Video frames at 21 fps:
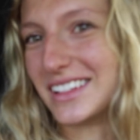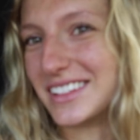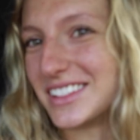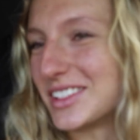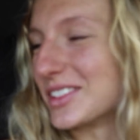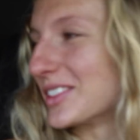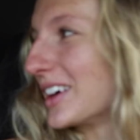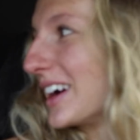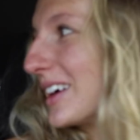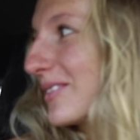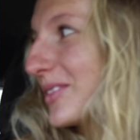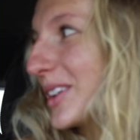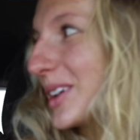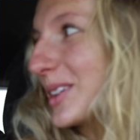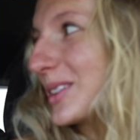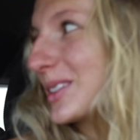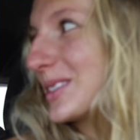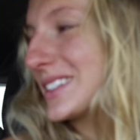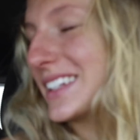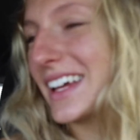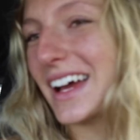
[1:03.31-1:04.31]
Instagram
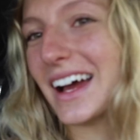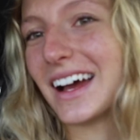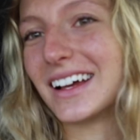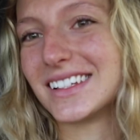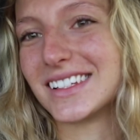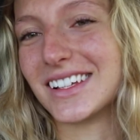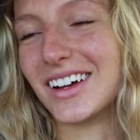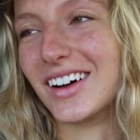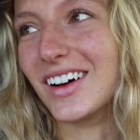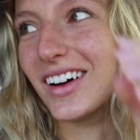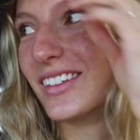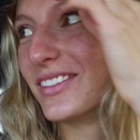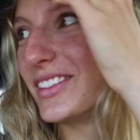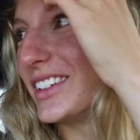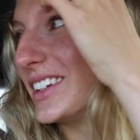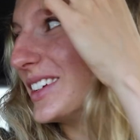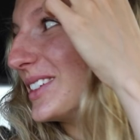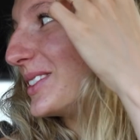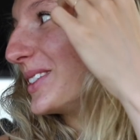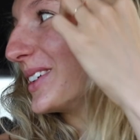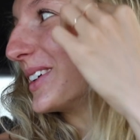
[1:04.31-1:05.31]
photos that I saw of
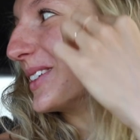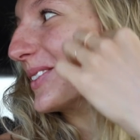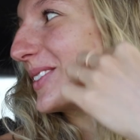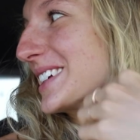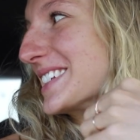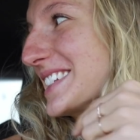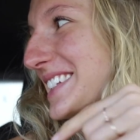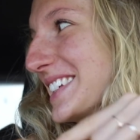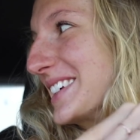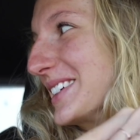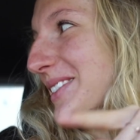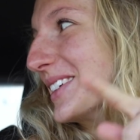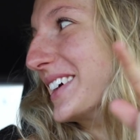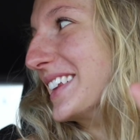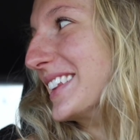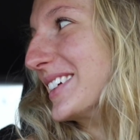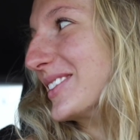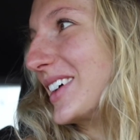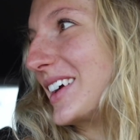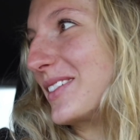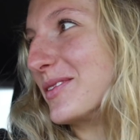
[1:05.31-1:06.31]
you was you
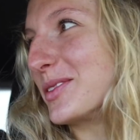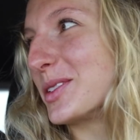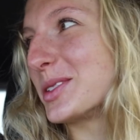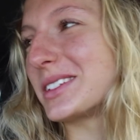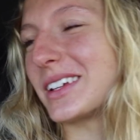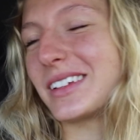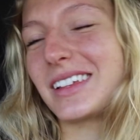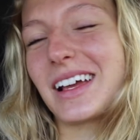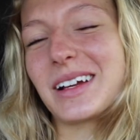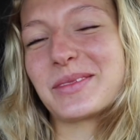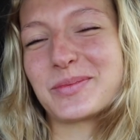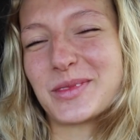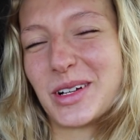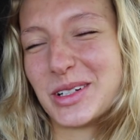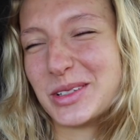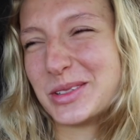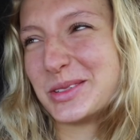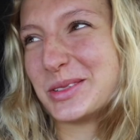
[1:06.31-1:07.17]
in the rainforest. I was like,